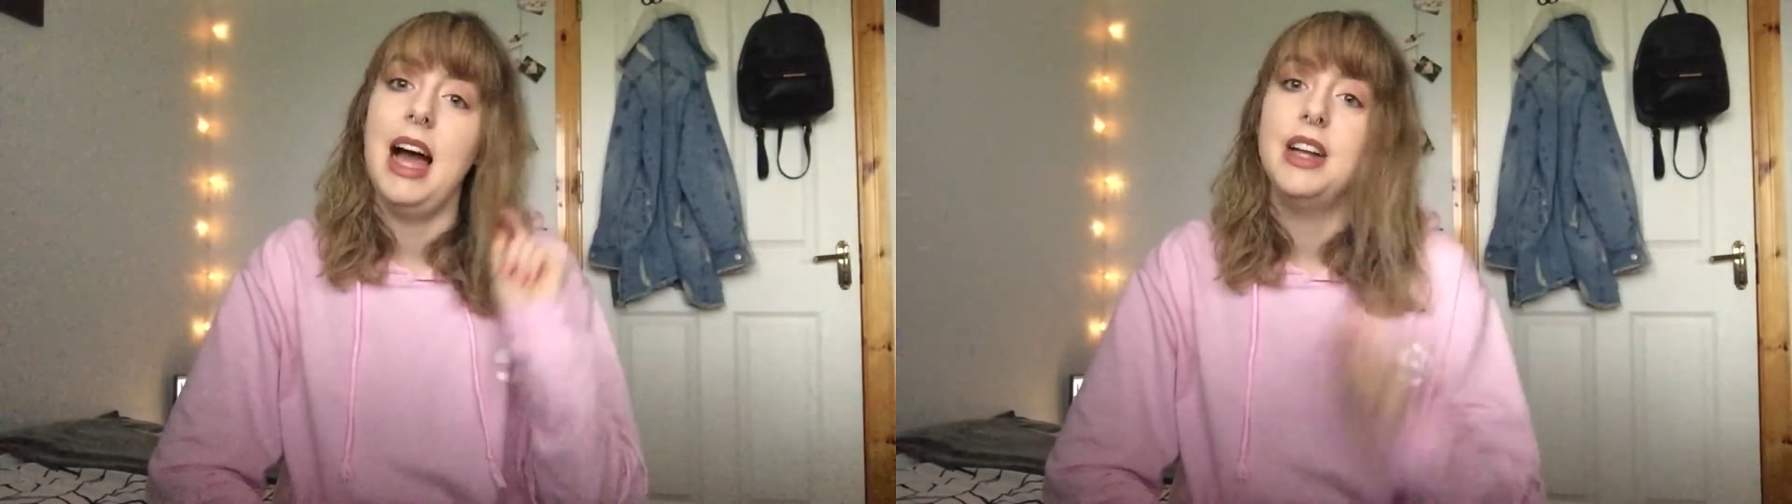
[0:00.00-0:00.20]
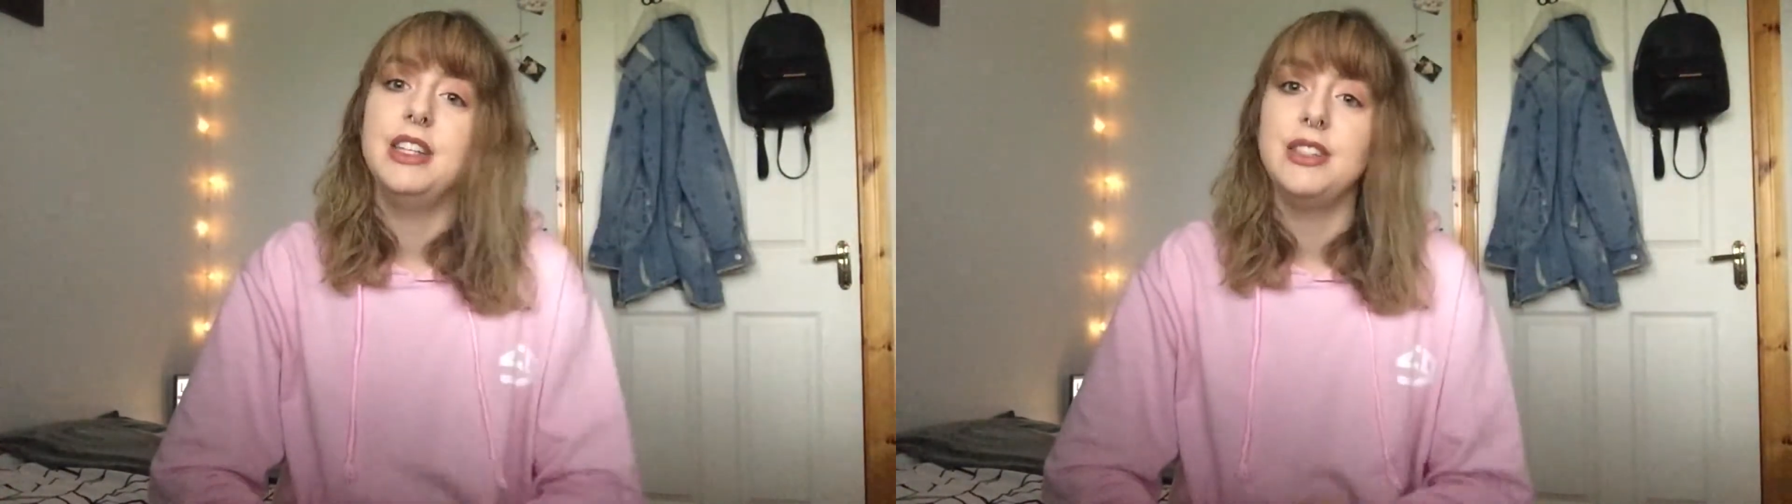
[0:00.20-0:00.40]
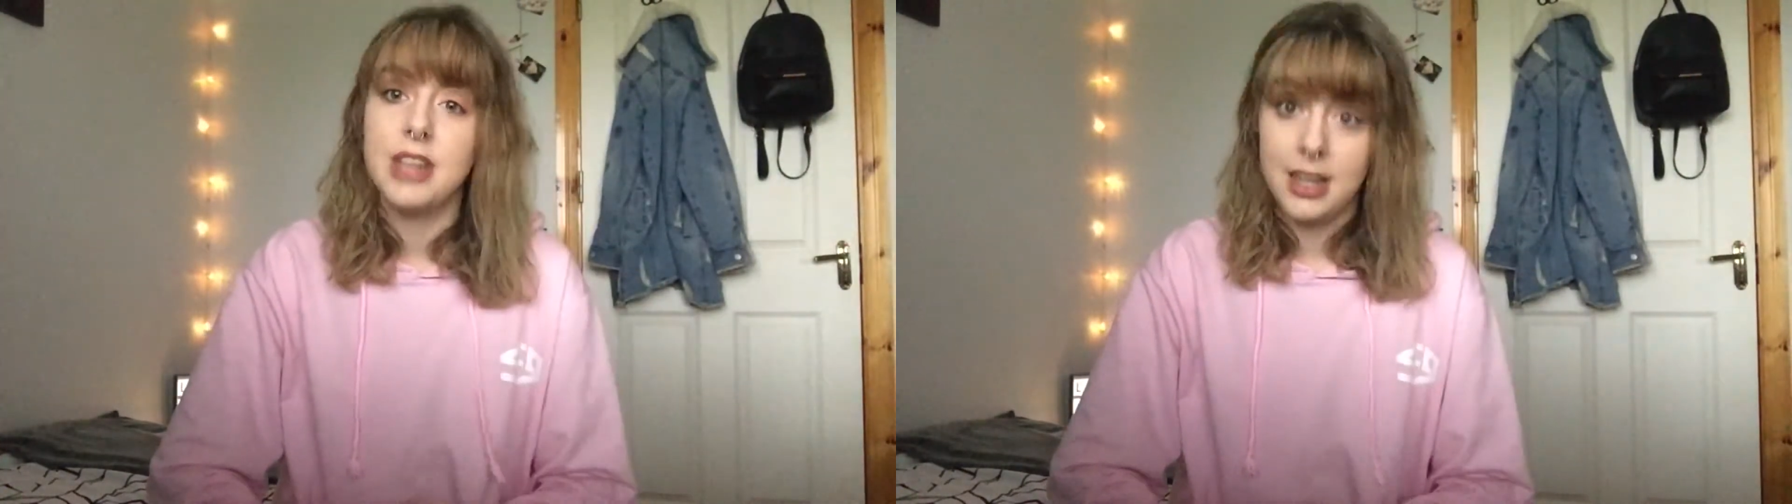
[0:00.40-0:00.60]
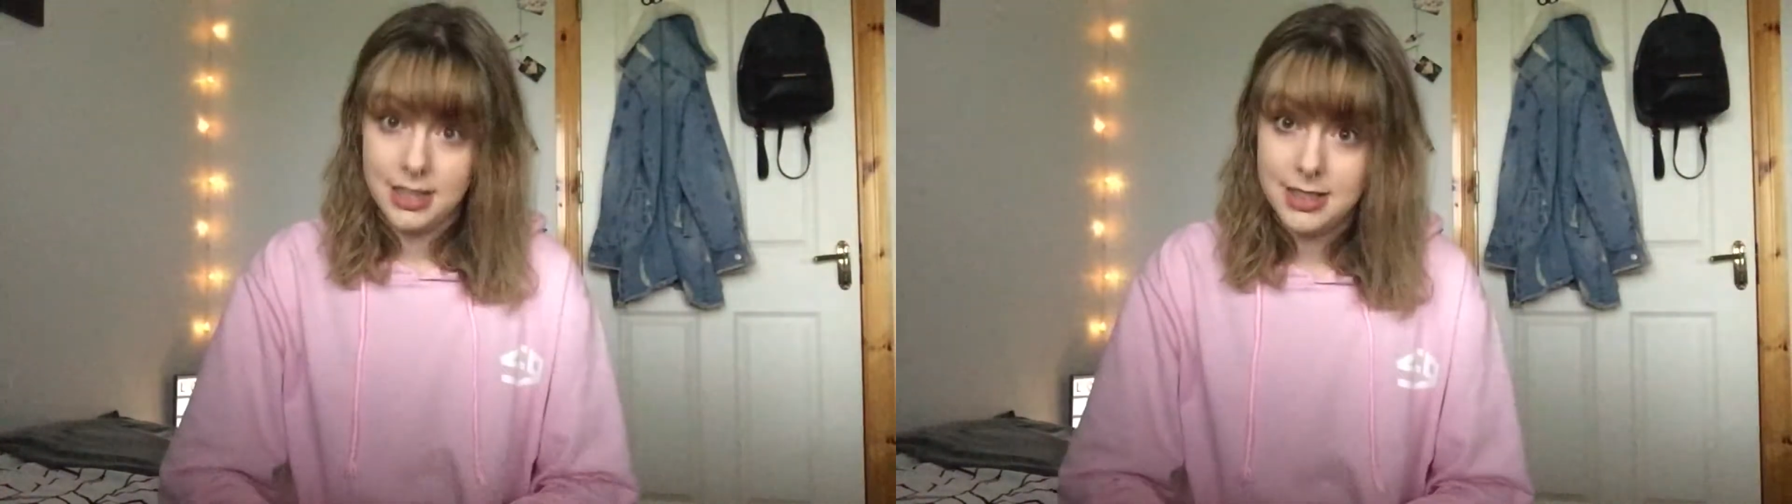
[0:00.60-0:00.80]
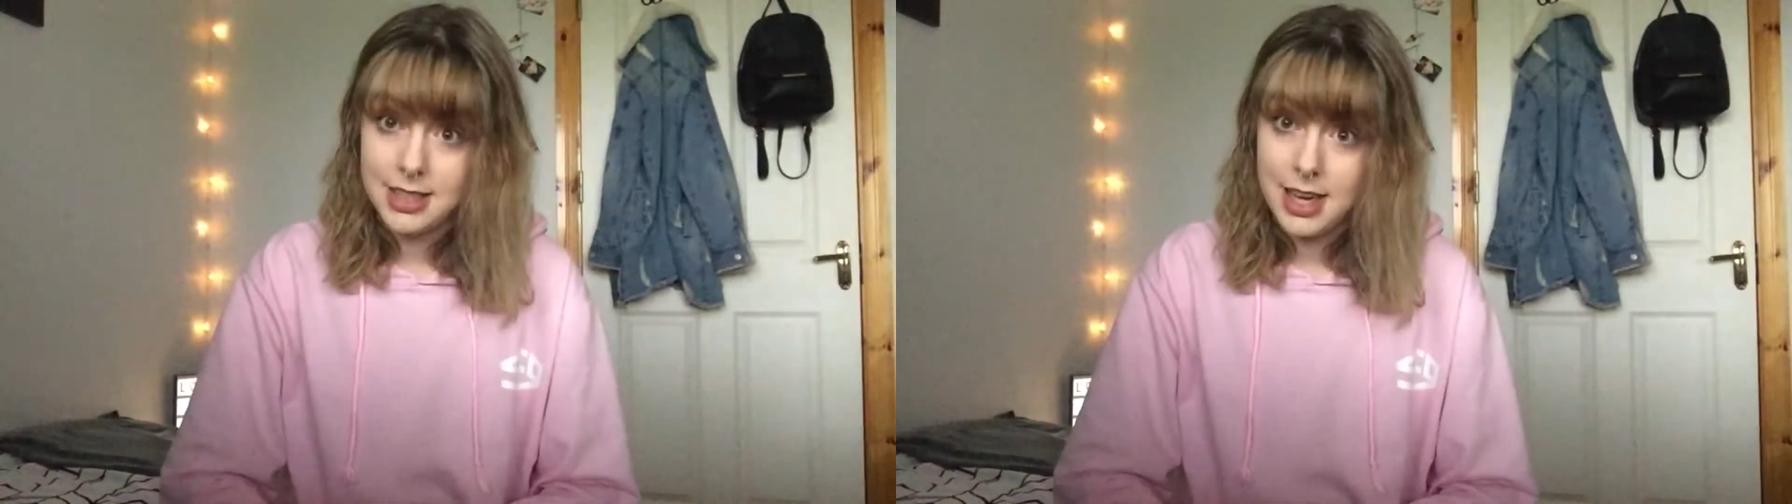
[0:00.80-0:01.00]
How did you
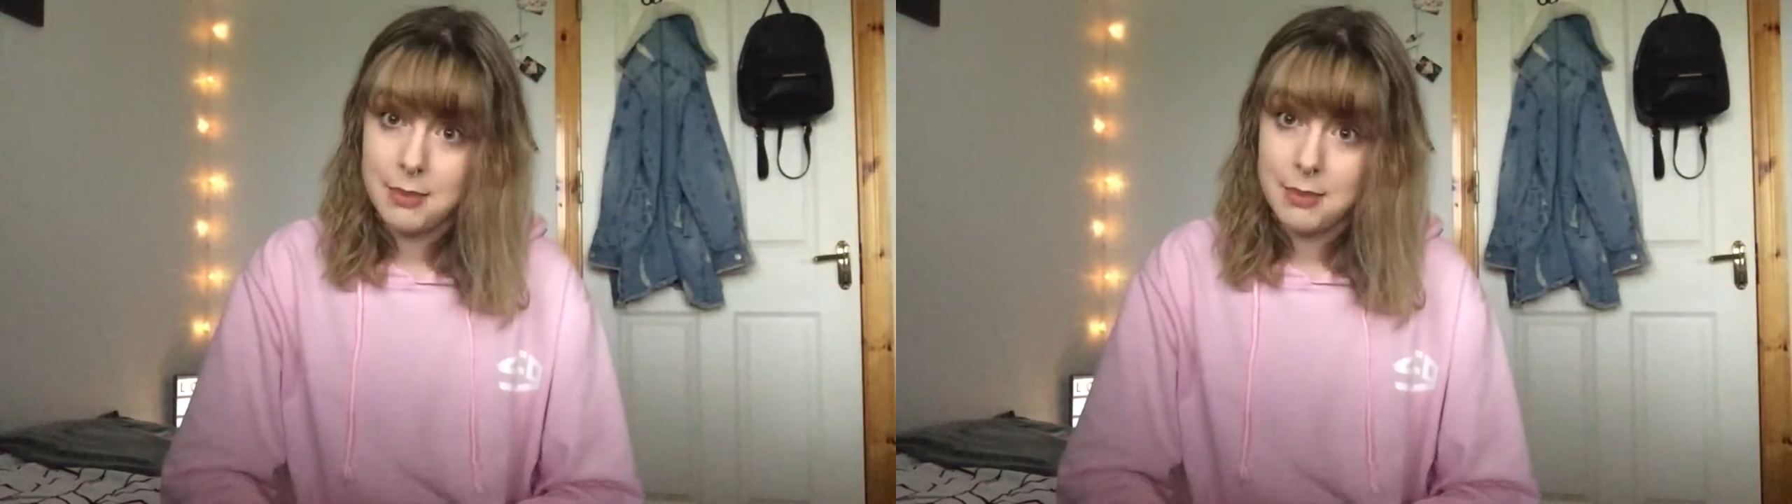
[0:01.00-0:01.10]
get into